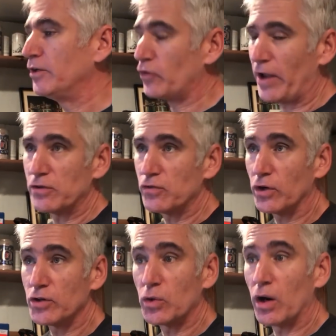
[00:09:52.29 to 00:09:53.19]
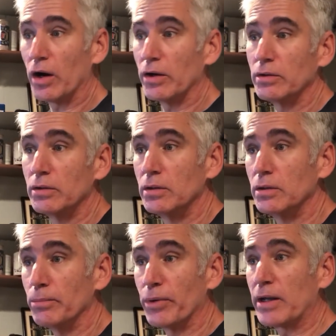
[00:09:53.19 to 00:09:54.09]
transfer it to our
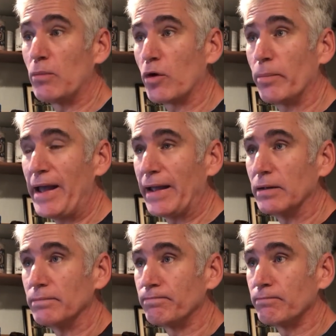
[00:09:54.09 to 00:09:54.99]
brick and mortar bank.